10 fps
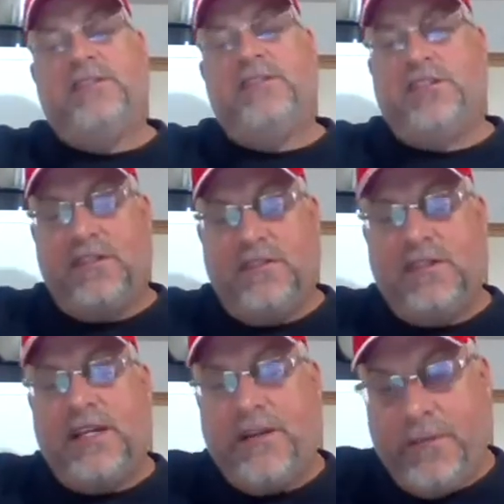Conservatives
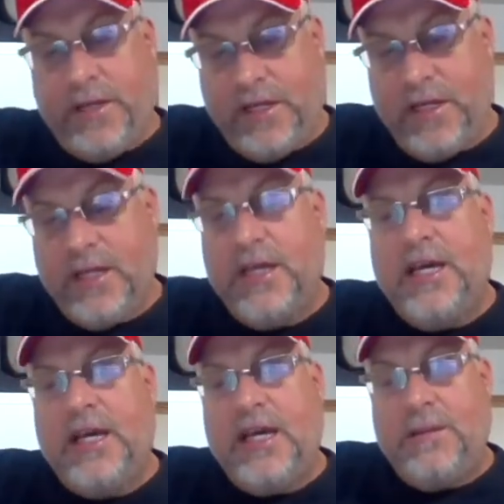like me,
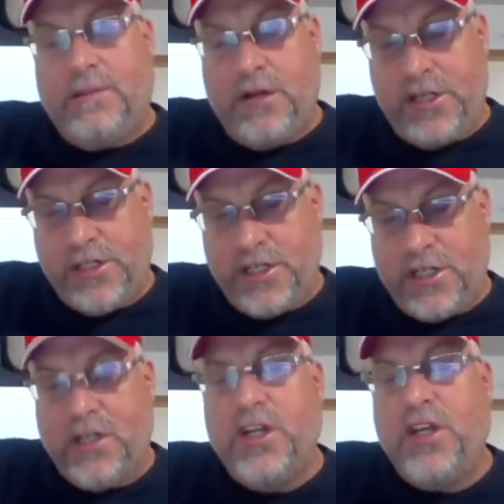I'm pretty
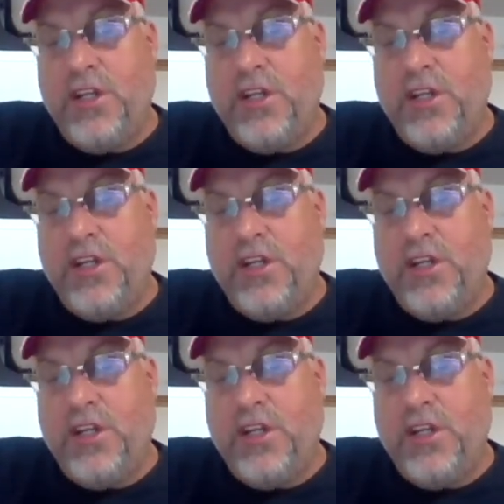sure